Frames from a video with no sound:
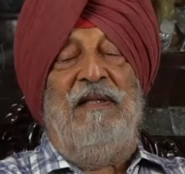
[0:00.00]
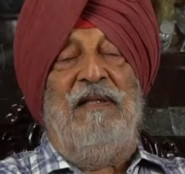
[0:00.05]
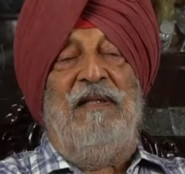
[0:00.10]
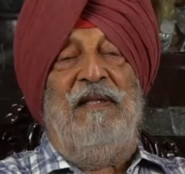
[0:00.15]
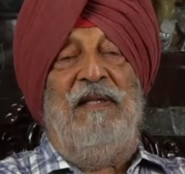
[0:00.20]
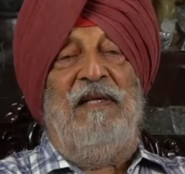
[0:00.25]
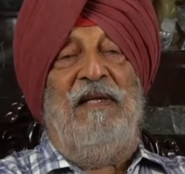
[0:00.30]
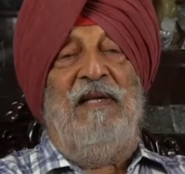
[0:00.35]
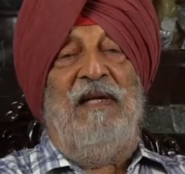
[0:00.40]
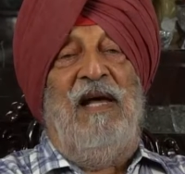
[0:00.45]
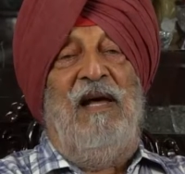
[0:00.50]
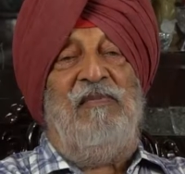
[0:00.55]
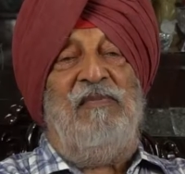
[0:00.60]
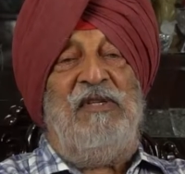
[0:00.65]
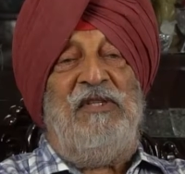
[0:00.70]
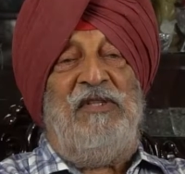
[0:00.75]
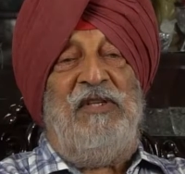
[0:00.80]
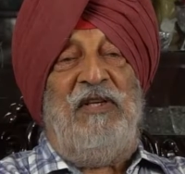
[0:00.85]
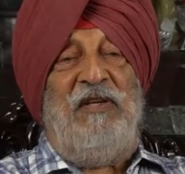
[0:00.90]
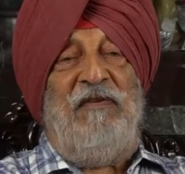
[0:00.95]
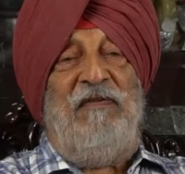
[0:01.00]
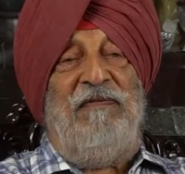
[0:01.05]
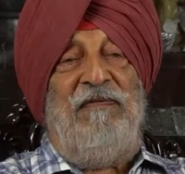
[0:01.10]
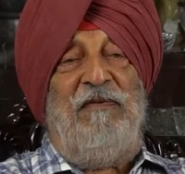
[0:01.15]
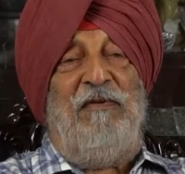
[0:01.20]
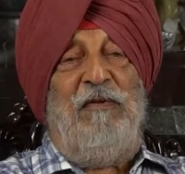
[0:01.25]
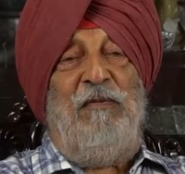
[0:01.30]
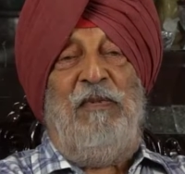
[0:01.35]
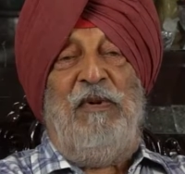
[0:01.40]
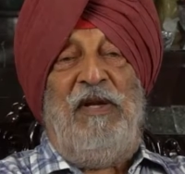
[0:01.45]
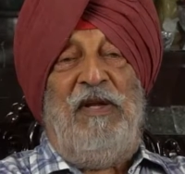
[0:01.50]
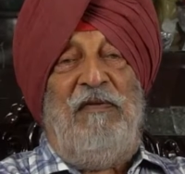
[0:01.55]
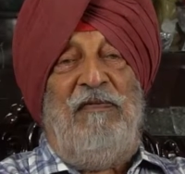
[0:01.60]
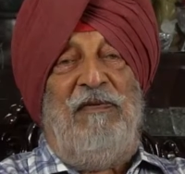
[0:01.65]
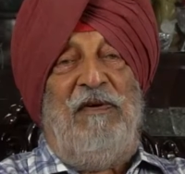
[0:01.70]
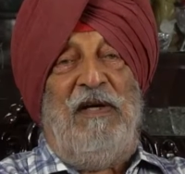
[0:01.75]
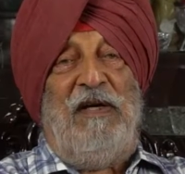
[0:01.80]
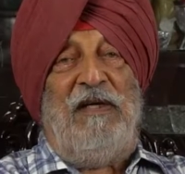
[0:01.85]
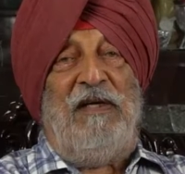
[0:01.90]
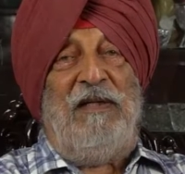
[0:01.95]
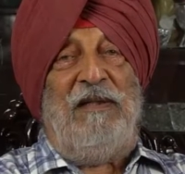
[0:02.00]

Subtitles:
the Army Chief to brief her.